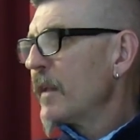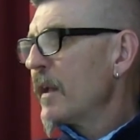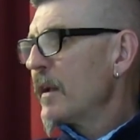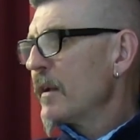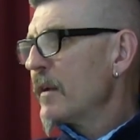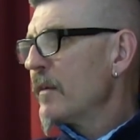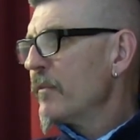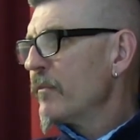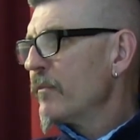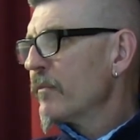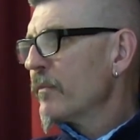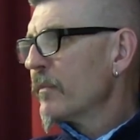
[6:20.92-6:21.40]

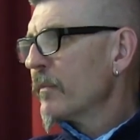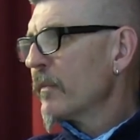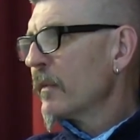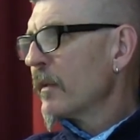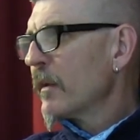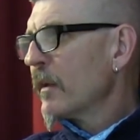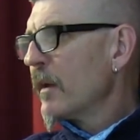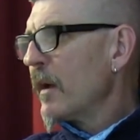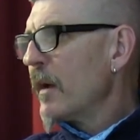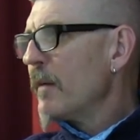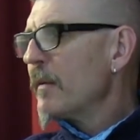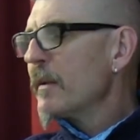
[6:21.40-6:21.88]
Yeah.
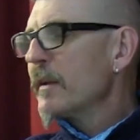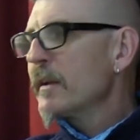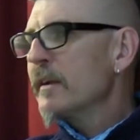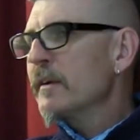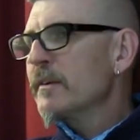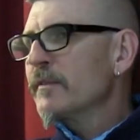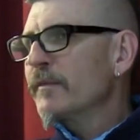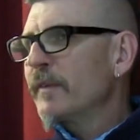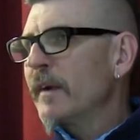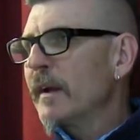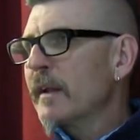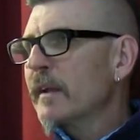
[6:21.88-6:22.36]

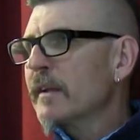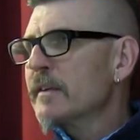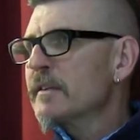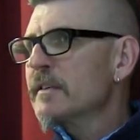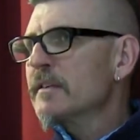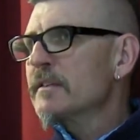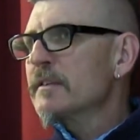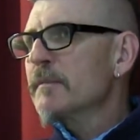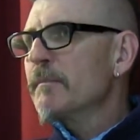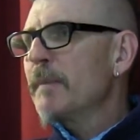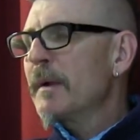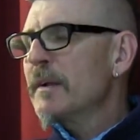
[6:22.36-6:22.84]
It's funny because
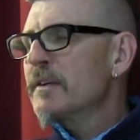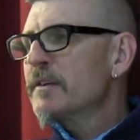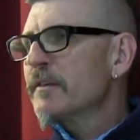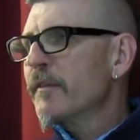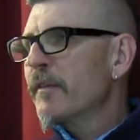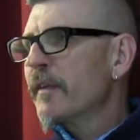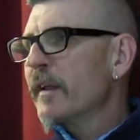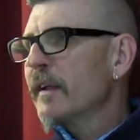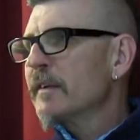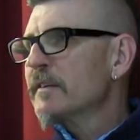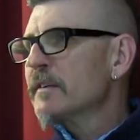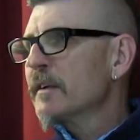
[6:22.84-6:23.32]
there's a bunch
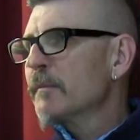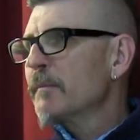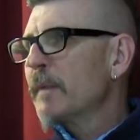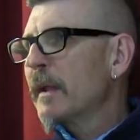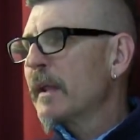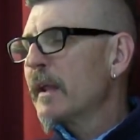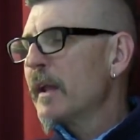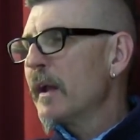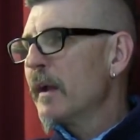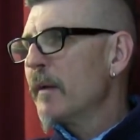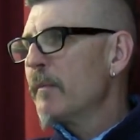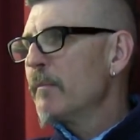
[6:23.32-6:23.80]
of things
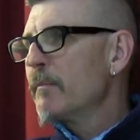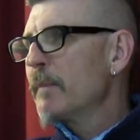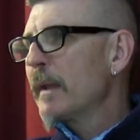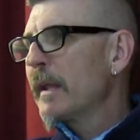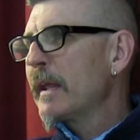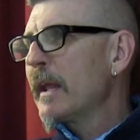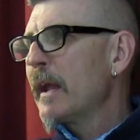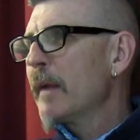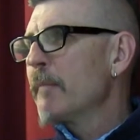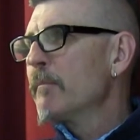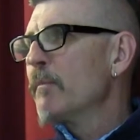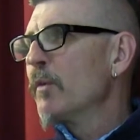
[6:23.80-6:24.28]
that
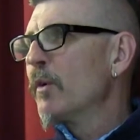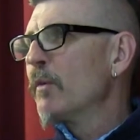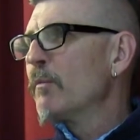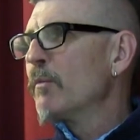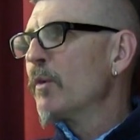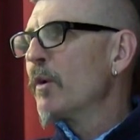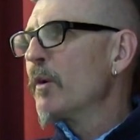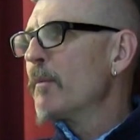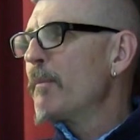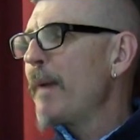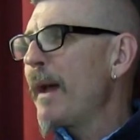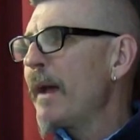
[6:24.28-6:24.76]
became more and
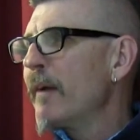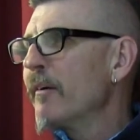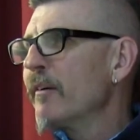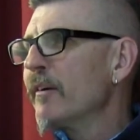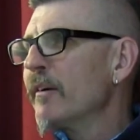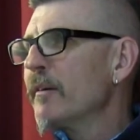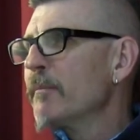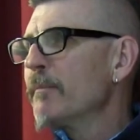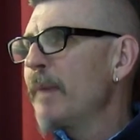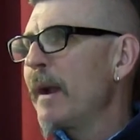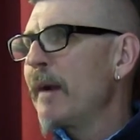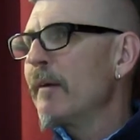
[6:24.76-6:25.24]
more
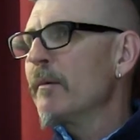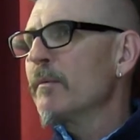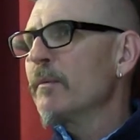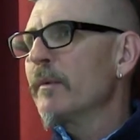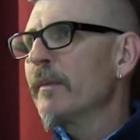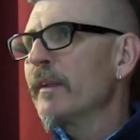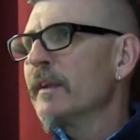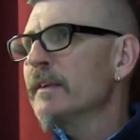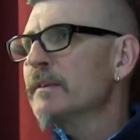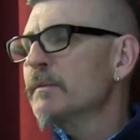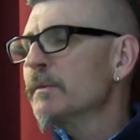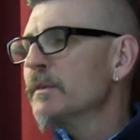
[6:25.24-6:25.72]
apparent
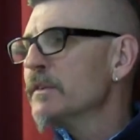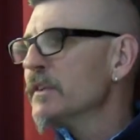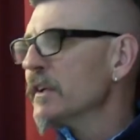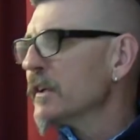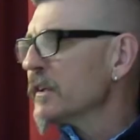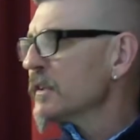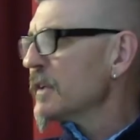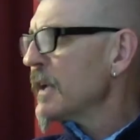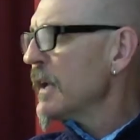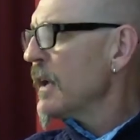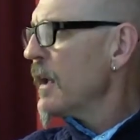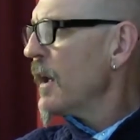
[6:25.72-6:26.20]
with this, which
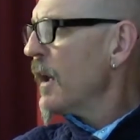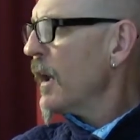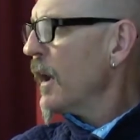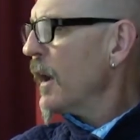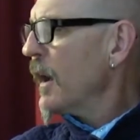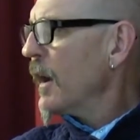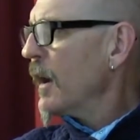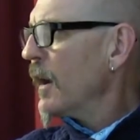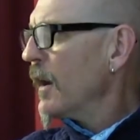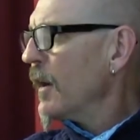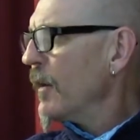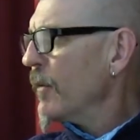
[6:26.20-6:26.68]
is
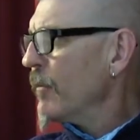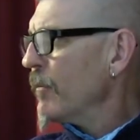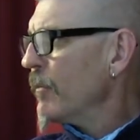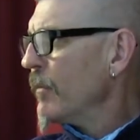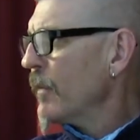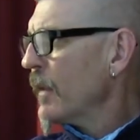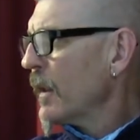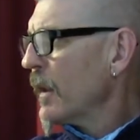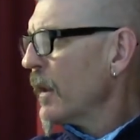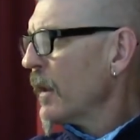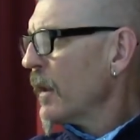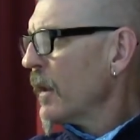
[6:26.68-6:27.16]

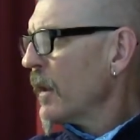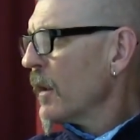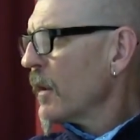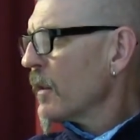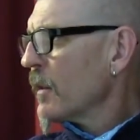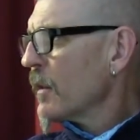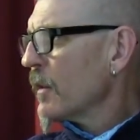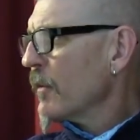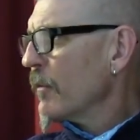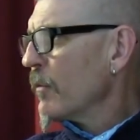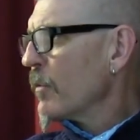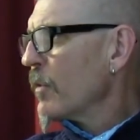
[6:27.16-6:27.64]

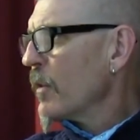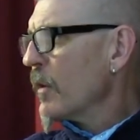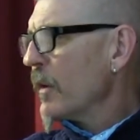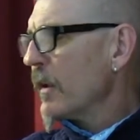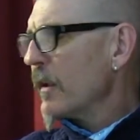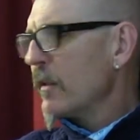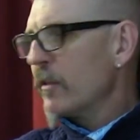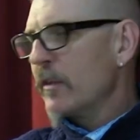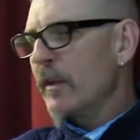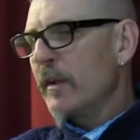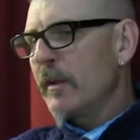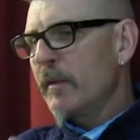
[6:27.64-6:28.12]

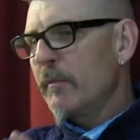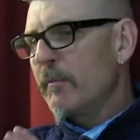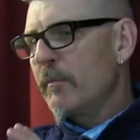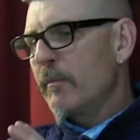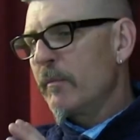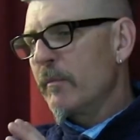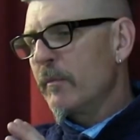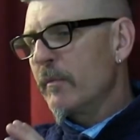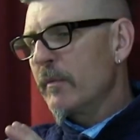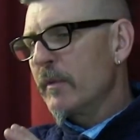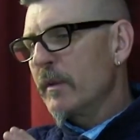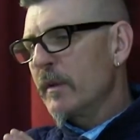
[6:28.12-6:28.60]
the
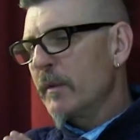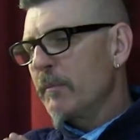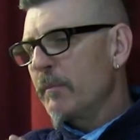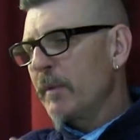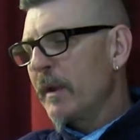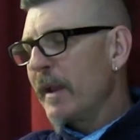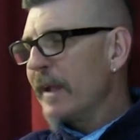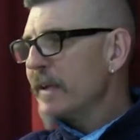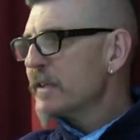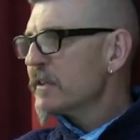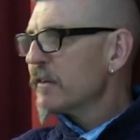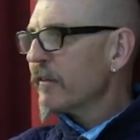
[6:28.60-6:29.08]

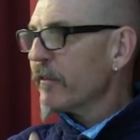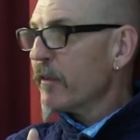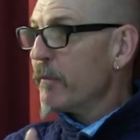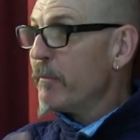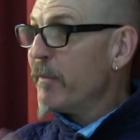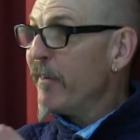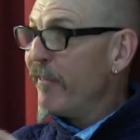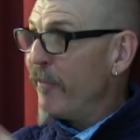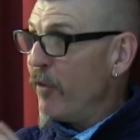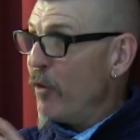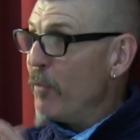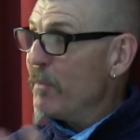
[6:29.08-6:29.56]
place of the
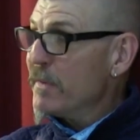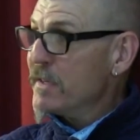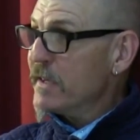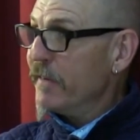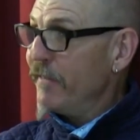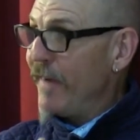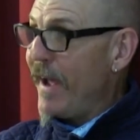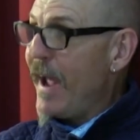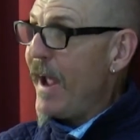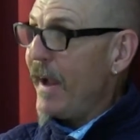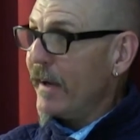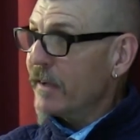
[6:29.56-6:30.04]

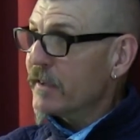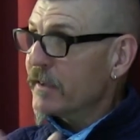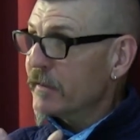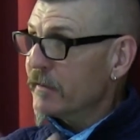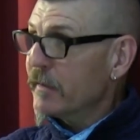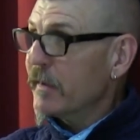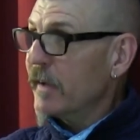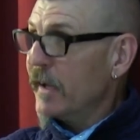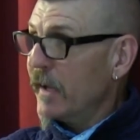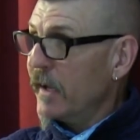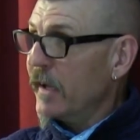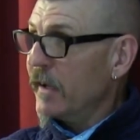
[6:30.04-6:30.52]
performative act
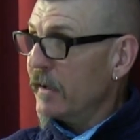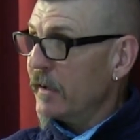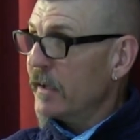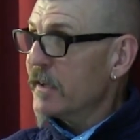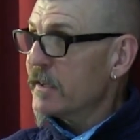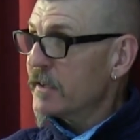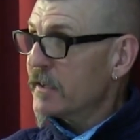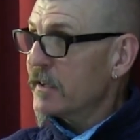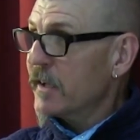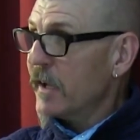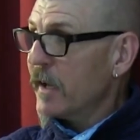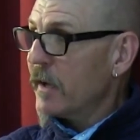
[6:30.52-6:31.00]
in
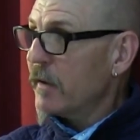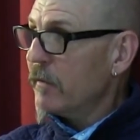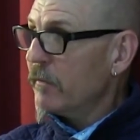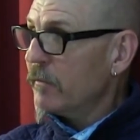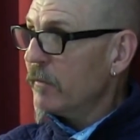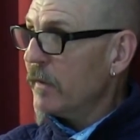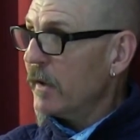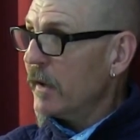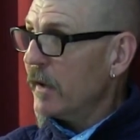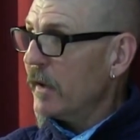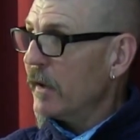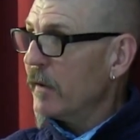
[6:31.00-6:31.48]
this
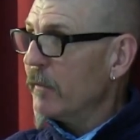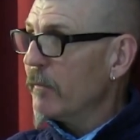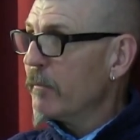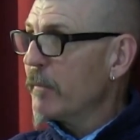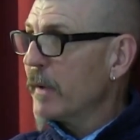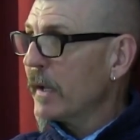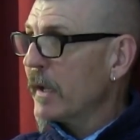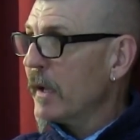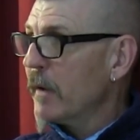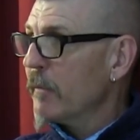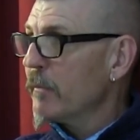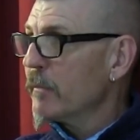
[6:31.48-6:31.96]
thing
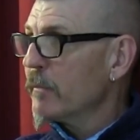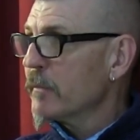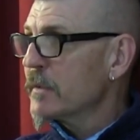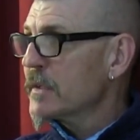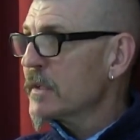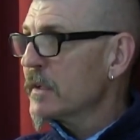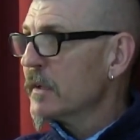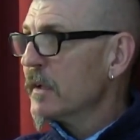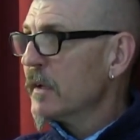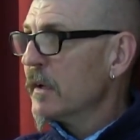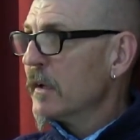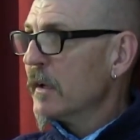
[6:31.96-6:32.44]

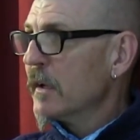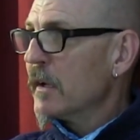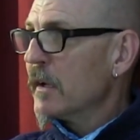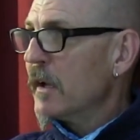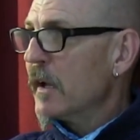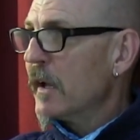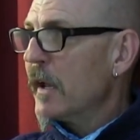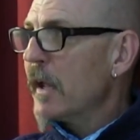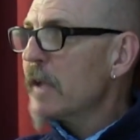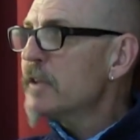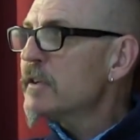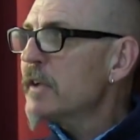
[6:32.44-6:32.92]
becomes.
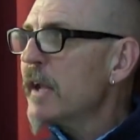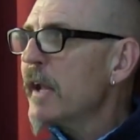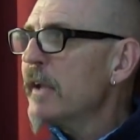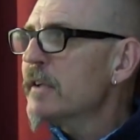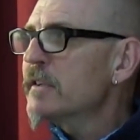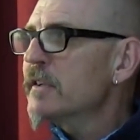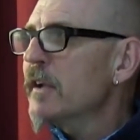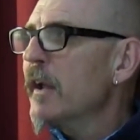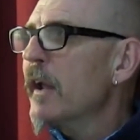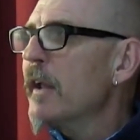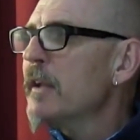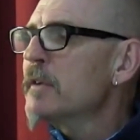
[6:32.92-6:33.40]

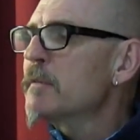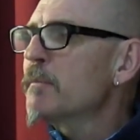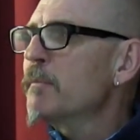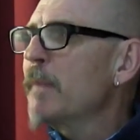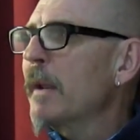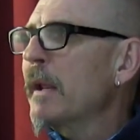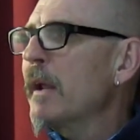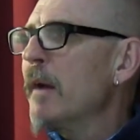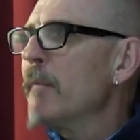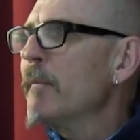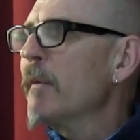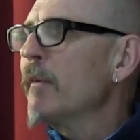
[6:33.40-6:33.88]
It's
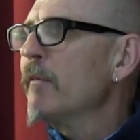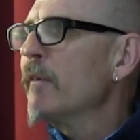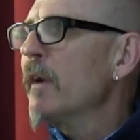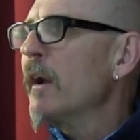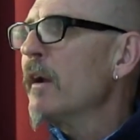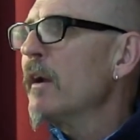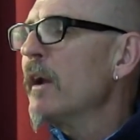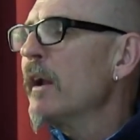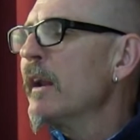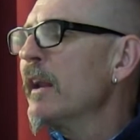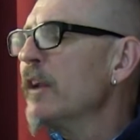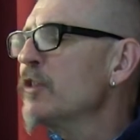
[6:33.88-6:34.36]
become
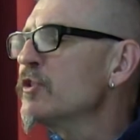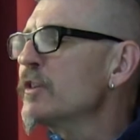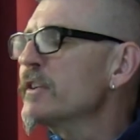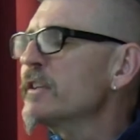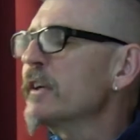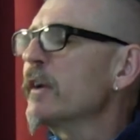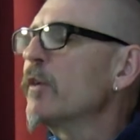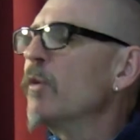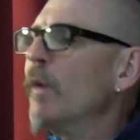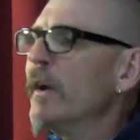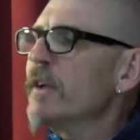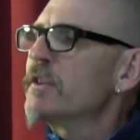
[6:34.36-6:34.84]
an
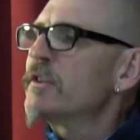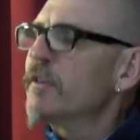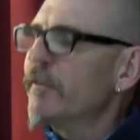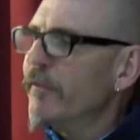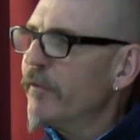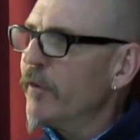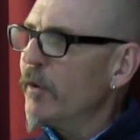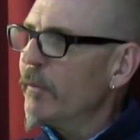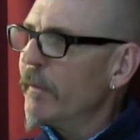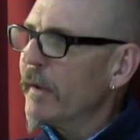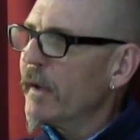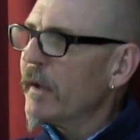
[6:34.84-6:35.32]
interesting question
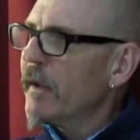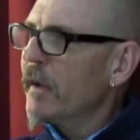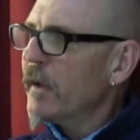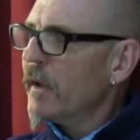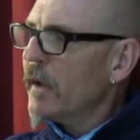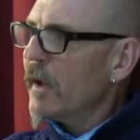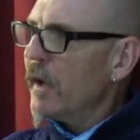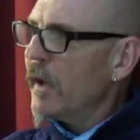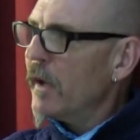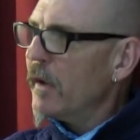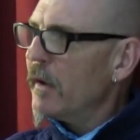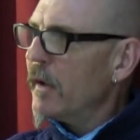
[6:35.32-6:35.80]
for me.
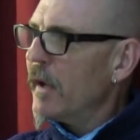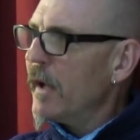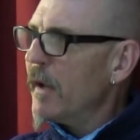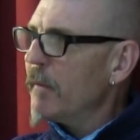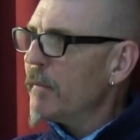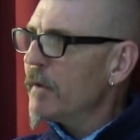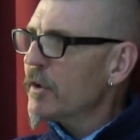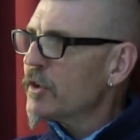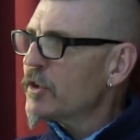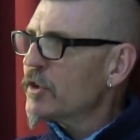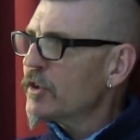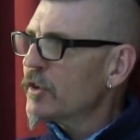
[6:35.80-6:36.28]
How
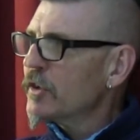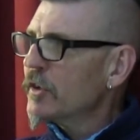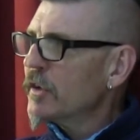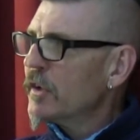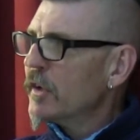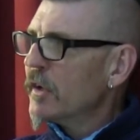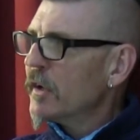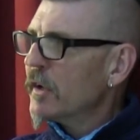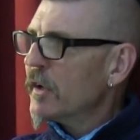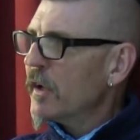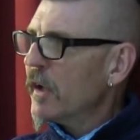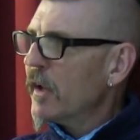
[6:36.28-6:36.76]
much
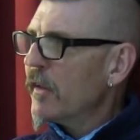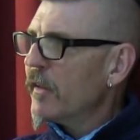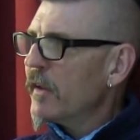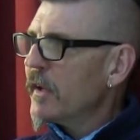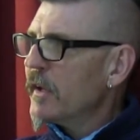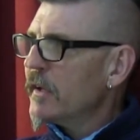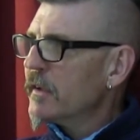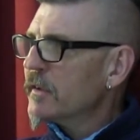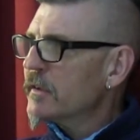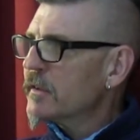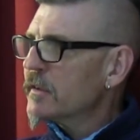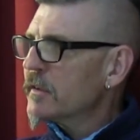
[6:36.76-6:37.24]
are
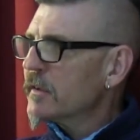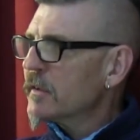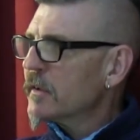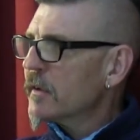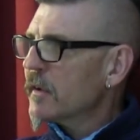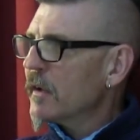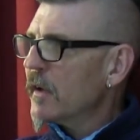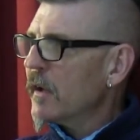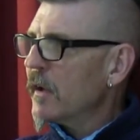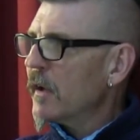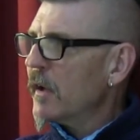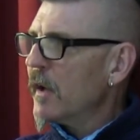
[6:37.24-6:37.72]
these
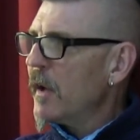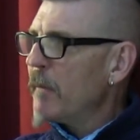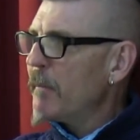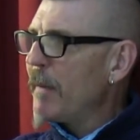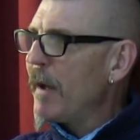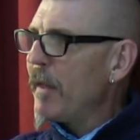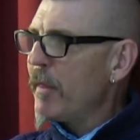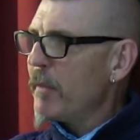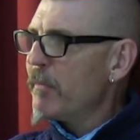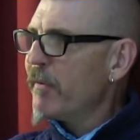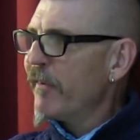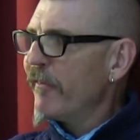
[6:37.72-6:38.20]

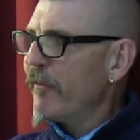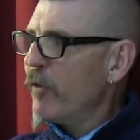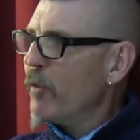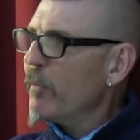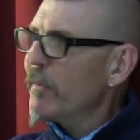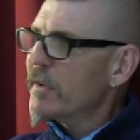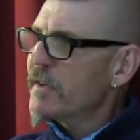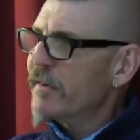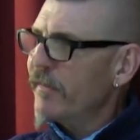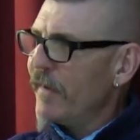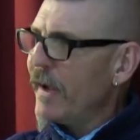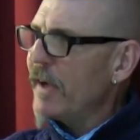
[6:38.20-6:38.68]
about the
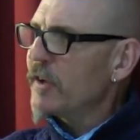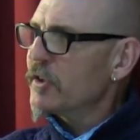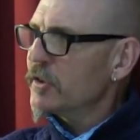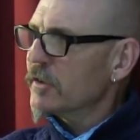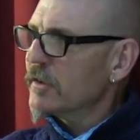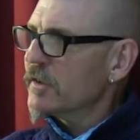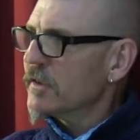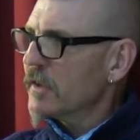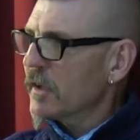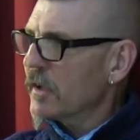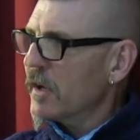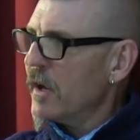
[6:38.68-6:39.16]
performative
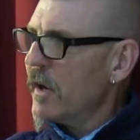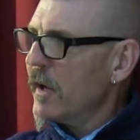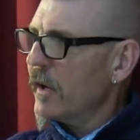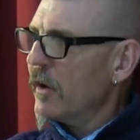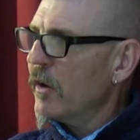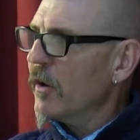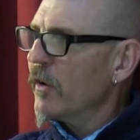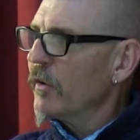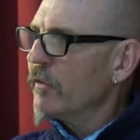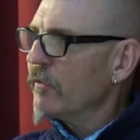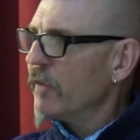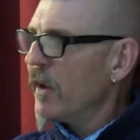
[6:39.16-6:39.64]
actions that are
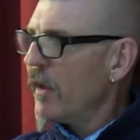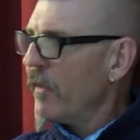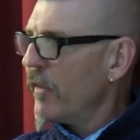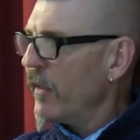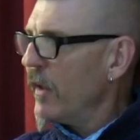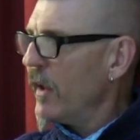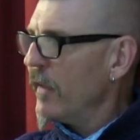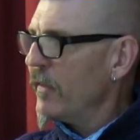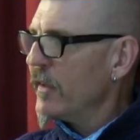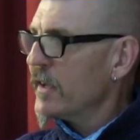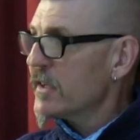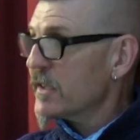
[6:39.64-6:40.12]
going on,
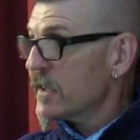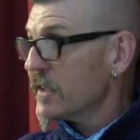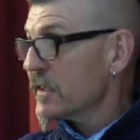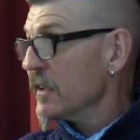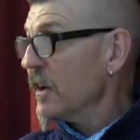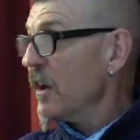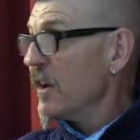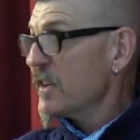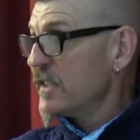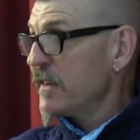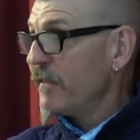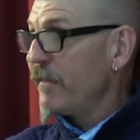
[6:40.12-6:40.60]
and this is
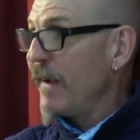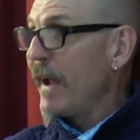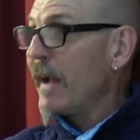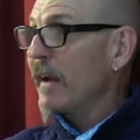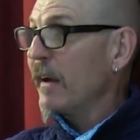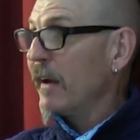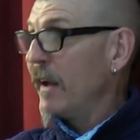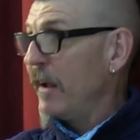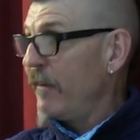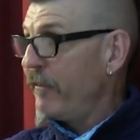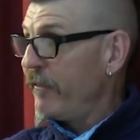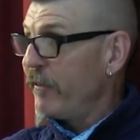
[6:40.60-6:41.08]
an
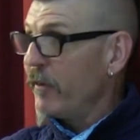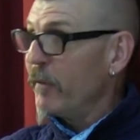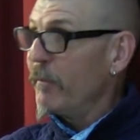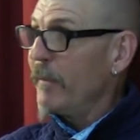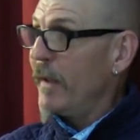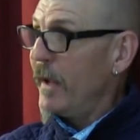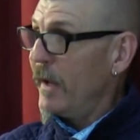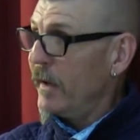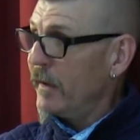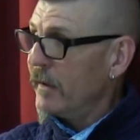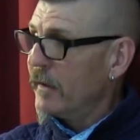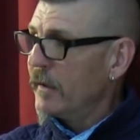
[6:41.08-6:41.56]
artifact left from
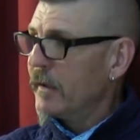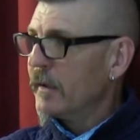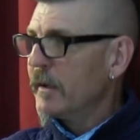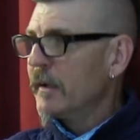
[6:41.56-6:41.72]
that?